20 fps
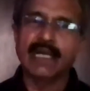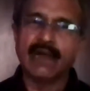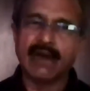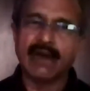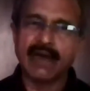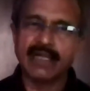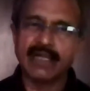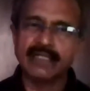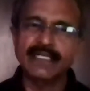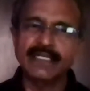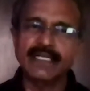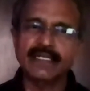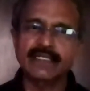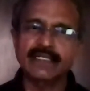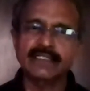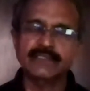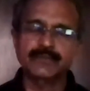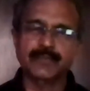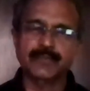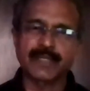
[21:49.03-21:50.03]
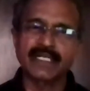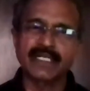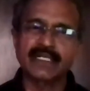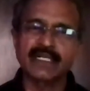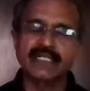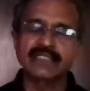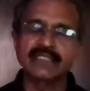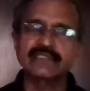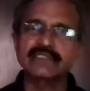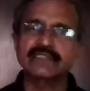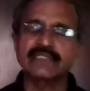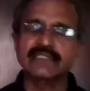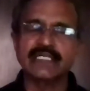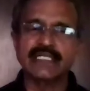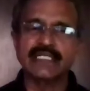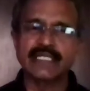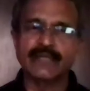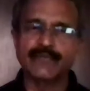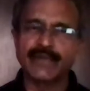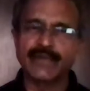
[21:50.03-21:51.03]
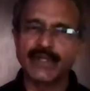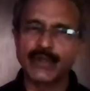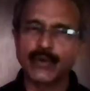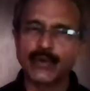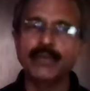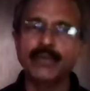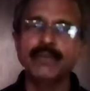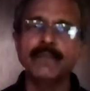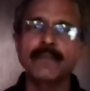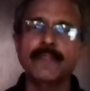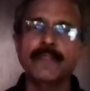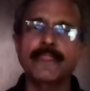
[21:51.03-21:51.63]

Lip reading: are there sprinklers in every room?